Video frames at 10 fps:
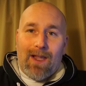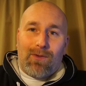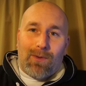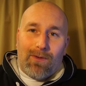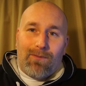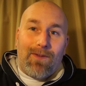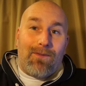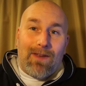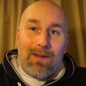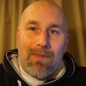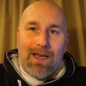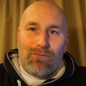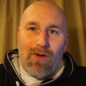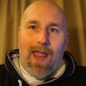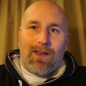12-15 minute
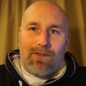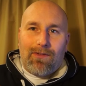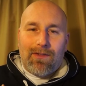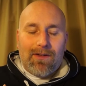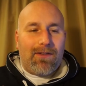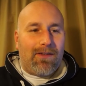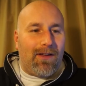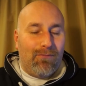rants that